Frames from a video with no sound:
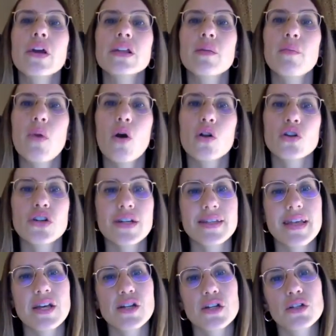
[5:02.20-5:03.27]
the Polish
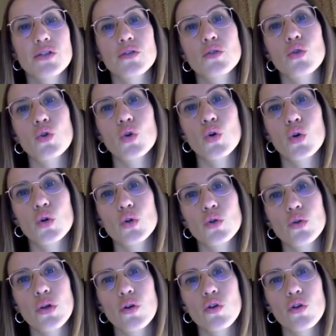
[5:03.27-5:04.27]
accession to the